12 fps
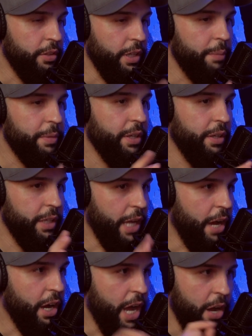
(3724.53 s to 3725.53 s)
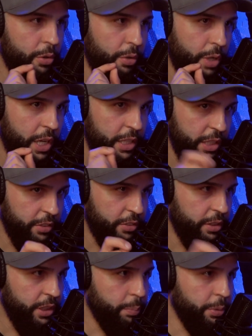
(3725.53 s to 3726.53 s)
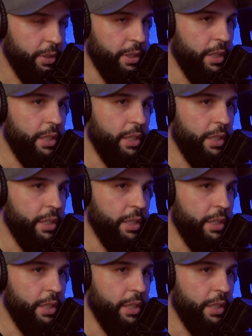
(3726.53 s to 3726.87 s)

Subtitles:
So let me go. I'll go an inch deeper.